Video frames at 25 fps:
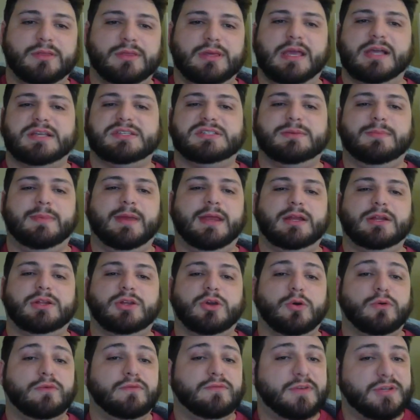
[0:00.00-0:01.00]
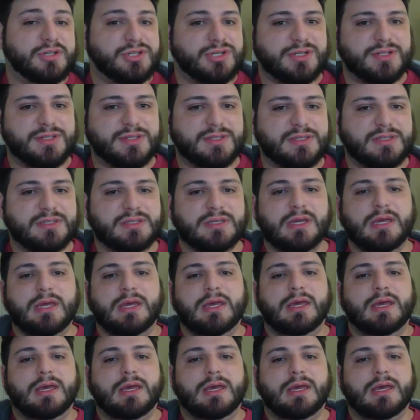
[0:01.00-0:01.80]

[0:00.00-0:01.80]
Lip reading: the estimated coefficients,